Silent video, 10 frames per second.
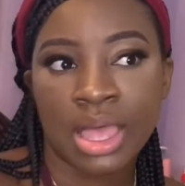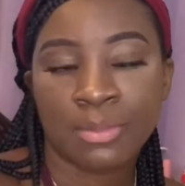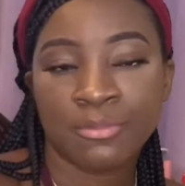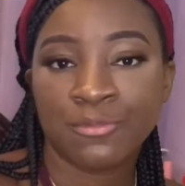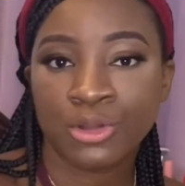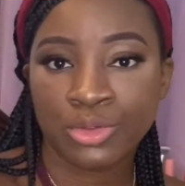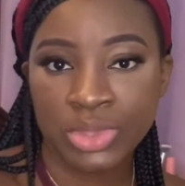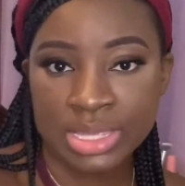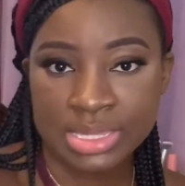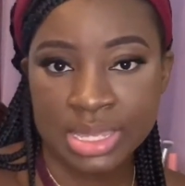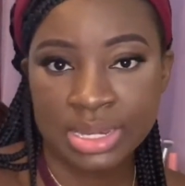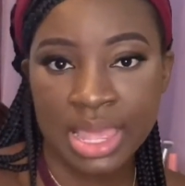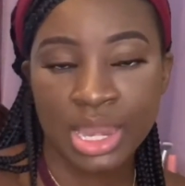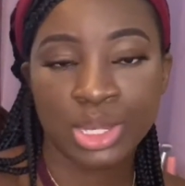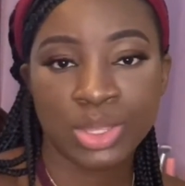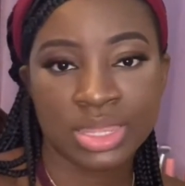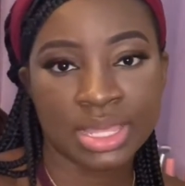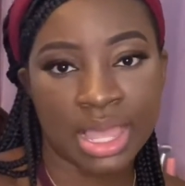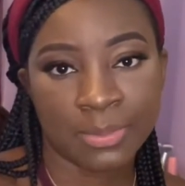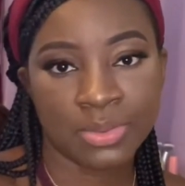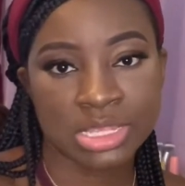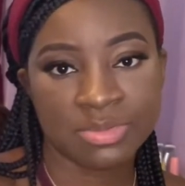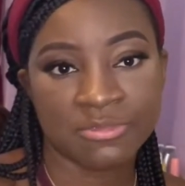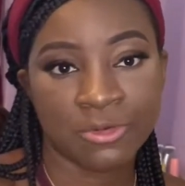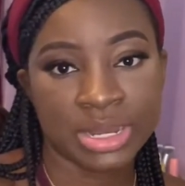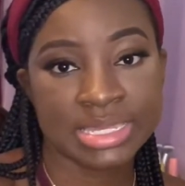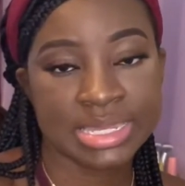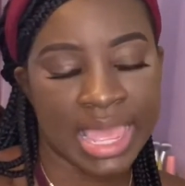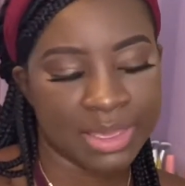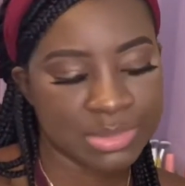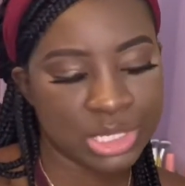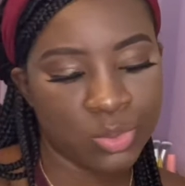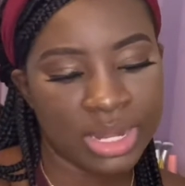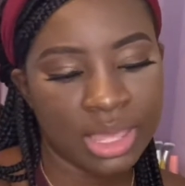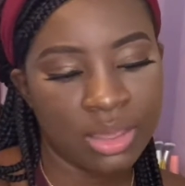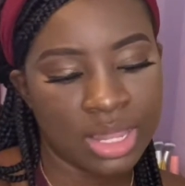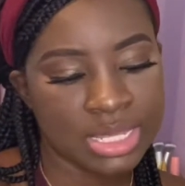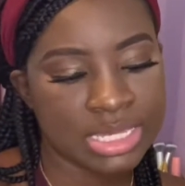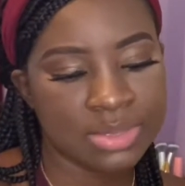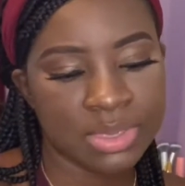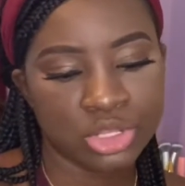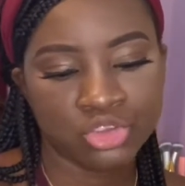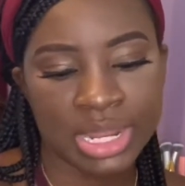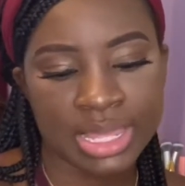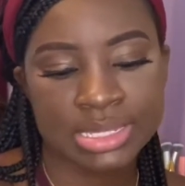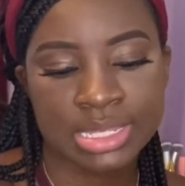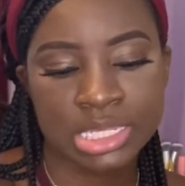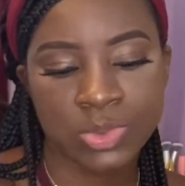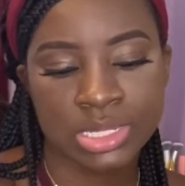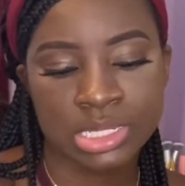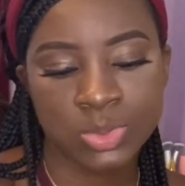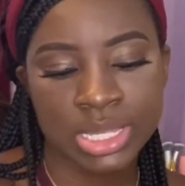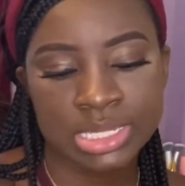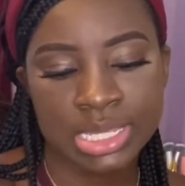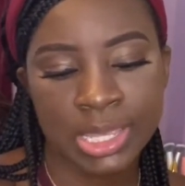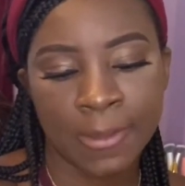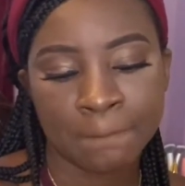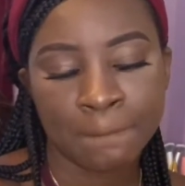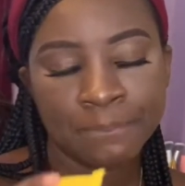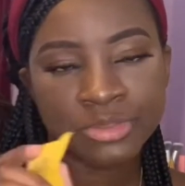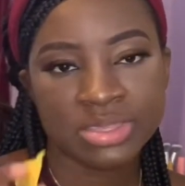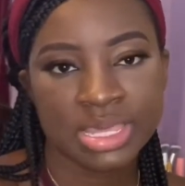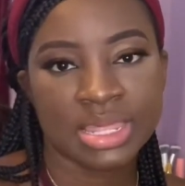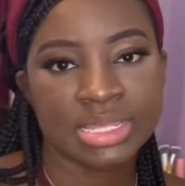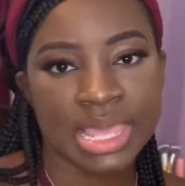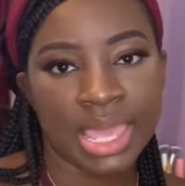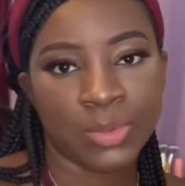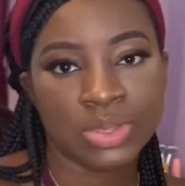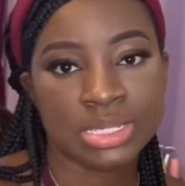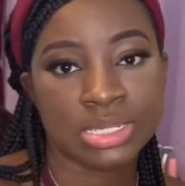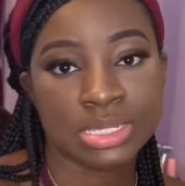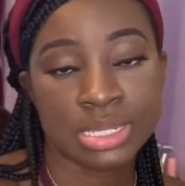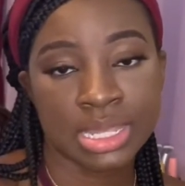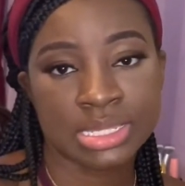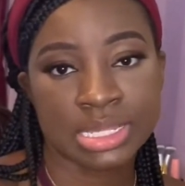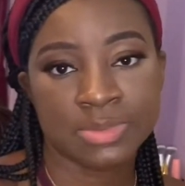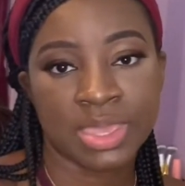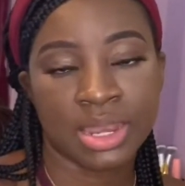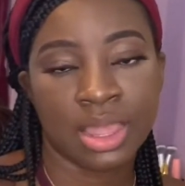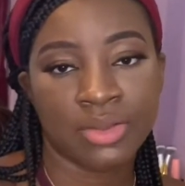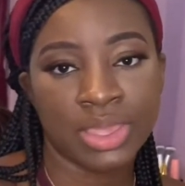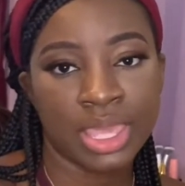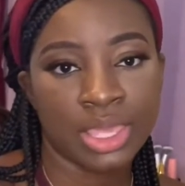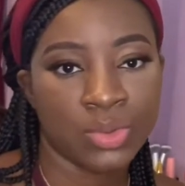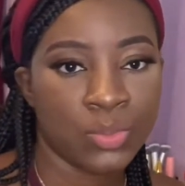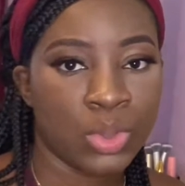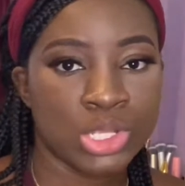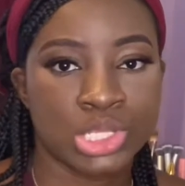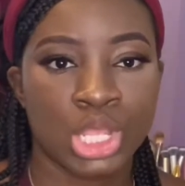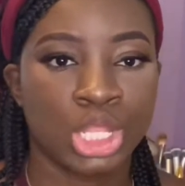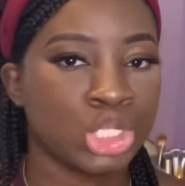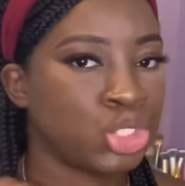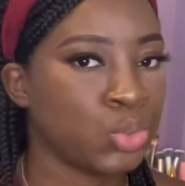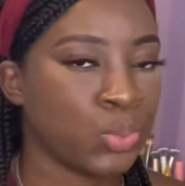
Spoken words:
for a reason, and nothing happens before its time. So when I got this email July 6, 2020 to say that I was selected to be an RA, it was dope.